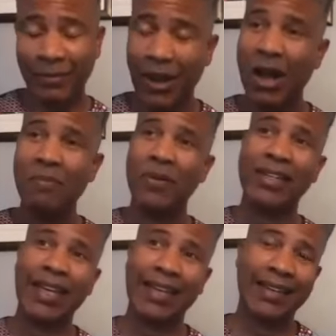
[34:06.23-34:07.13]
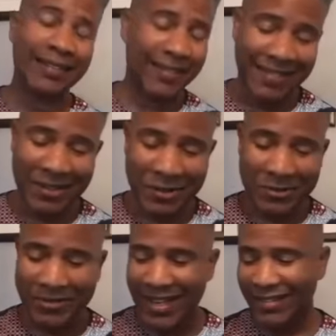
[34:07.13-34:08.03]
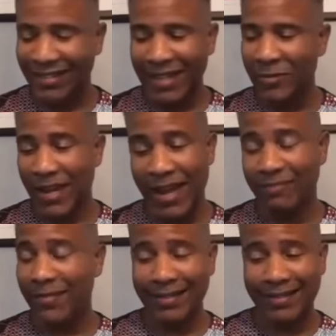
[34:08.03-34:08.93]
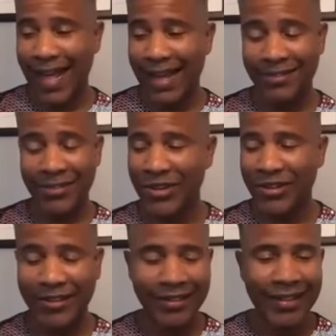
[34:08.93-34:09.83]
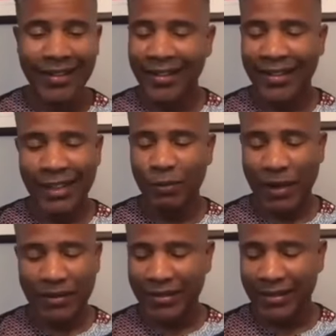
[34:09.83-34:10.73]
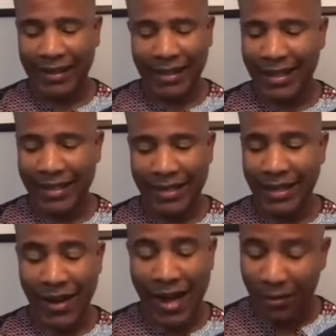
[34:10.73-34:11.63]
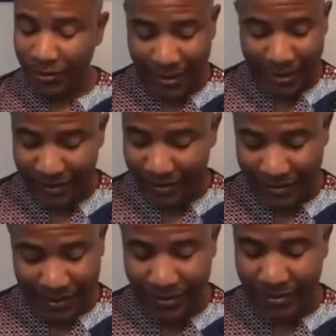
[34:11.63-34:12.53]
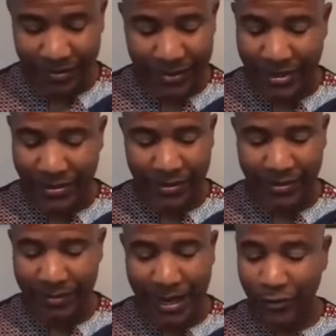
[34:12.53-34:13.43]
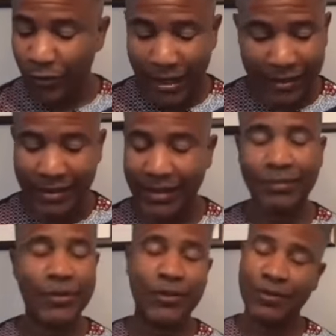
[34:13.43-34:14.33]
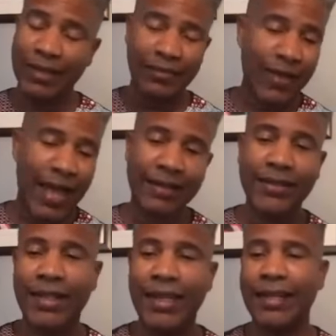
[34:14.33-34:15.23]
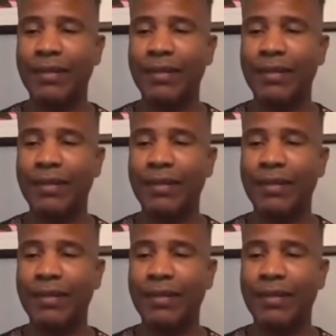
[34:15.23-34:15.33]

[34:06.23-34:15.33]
complicated circumstances that we have this last year, especially, you know, I would tell them, you know, vacunate, you know, get vaccinated.